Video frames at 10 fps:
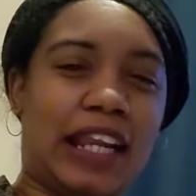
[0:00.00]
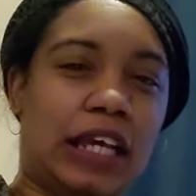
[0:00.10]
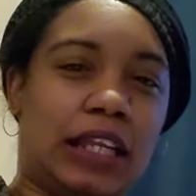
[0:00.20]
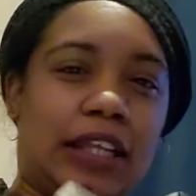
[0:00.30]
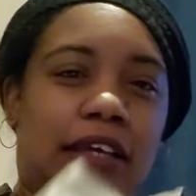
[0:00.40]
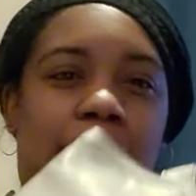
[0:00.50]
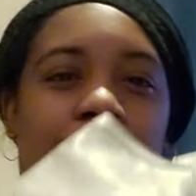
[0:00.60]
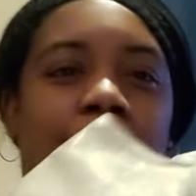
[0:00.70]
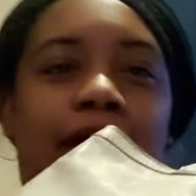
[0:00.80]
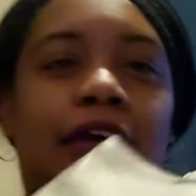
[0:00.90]
Look, look,
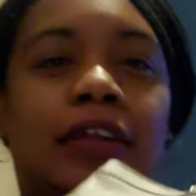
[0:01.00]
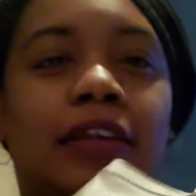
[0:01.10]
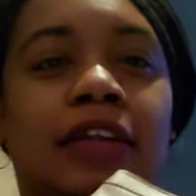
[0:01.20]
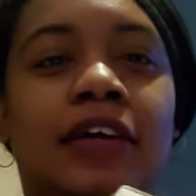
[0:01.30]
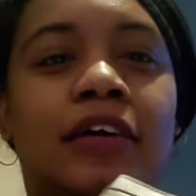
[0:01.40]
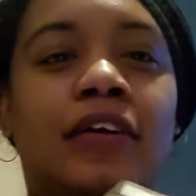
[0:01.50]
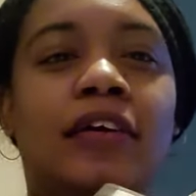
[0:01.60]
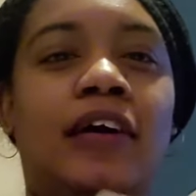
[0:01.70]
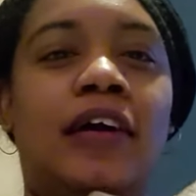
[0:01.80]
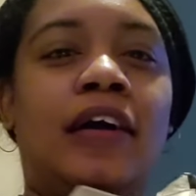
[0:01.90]
look.
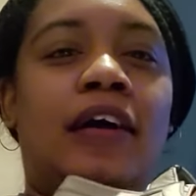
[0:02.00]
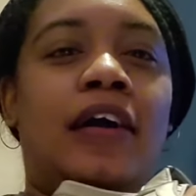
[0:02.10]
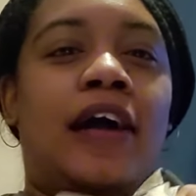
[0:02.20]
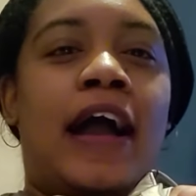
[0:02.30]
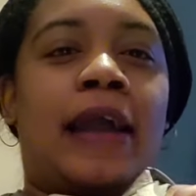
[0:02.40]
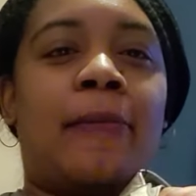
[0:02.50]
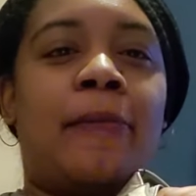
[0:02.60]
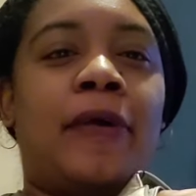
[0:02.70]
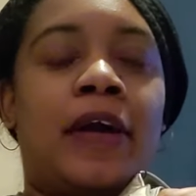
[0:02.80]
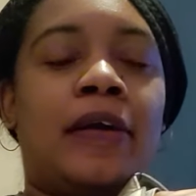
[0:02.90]
I can
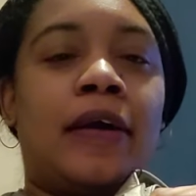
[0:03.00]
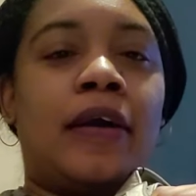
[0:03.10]
put